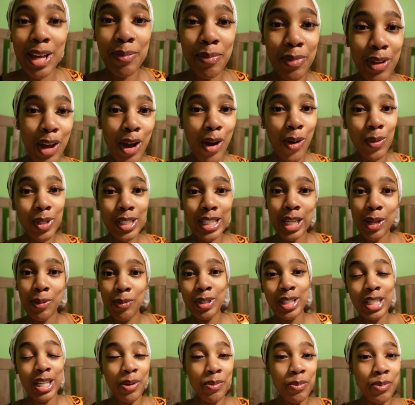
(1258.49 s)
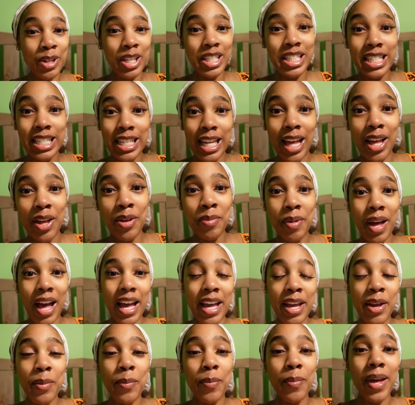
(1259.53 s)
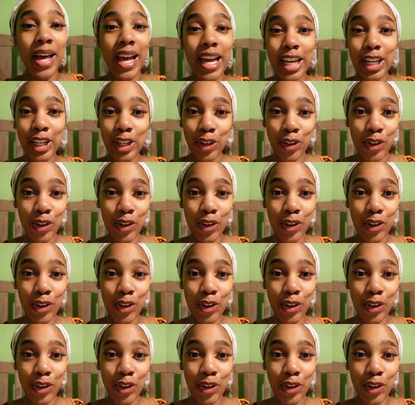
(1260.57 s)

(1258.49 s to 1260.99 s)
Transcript: up, y'all? What's up, what's up, what's up? I am back in the